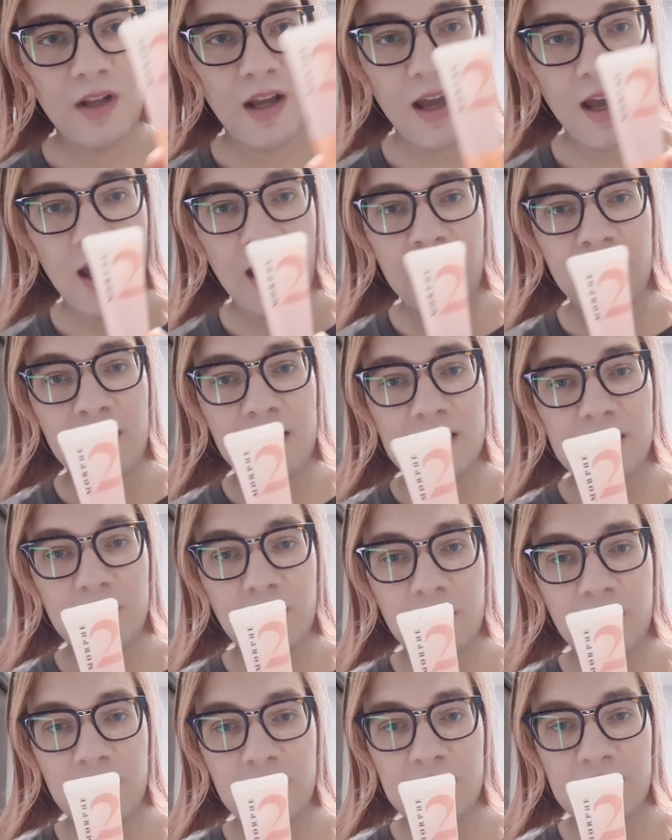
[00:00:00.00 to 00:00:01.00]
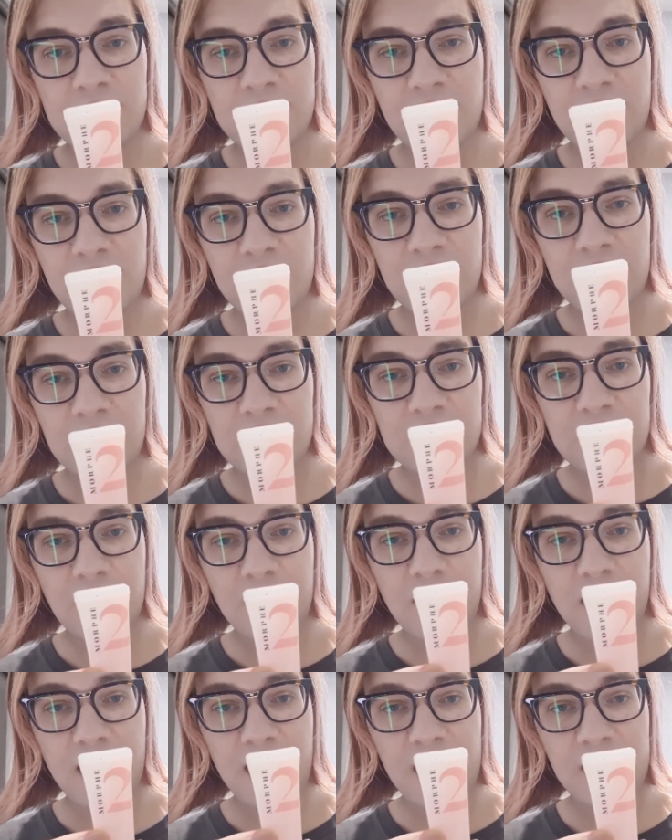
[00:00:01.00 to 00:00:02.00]
And this one says,
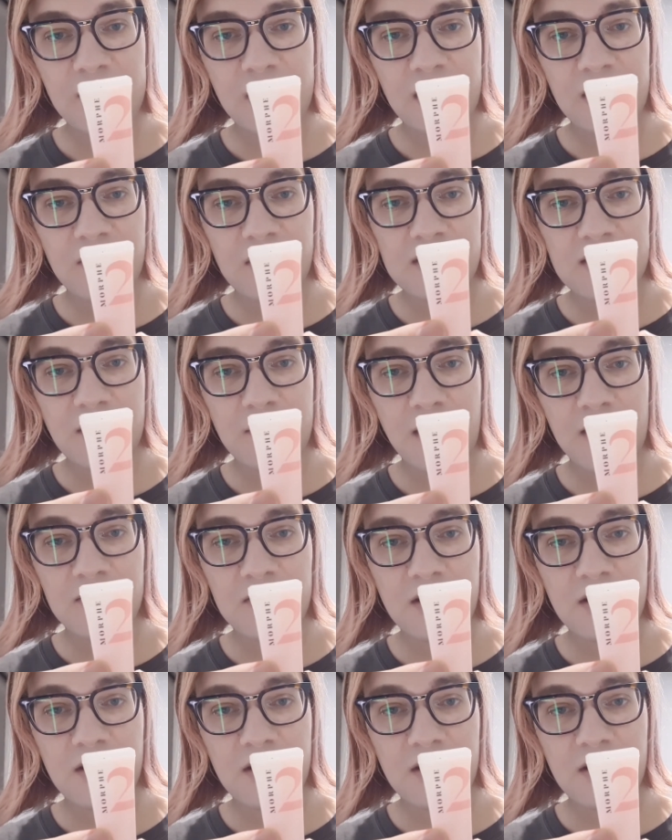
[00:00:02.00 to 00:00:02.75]
apply a generous amount